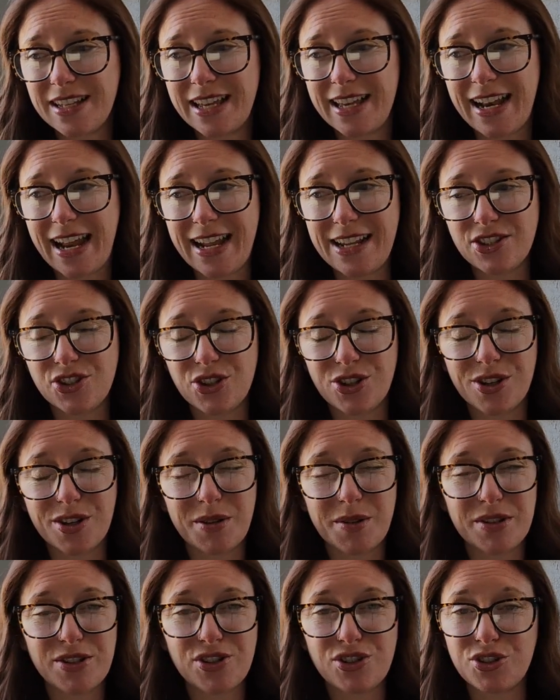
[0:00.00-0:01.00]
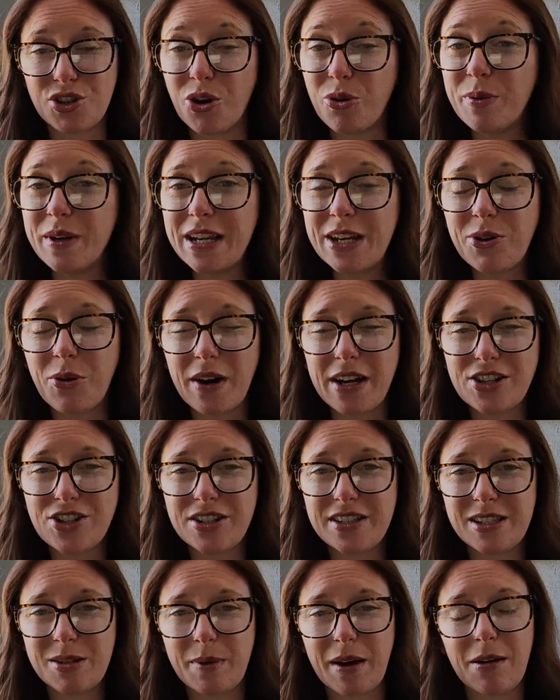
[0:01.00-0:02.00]
It answered so many
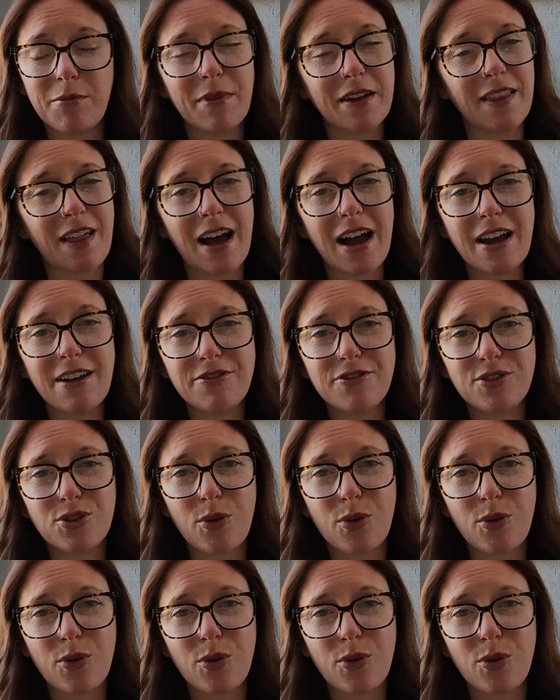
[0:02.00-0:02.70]
questions about my life,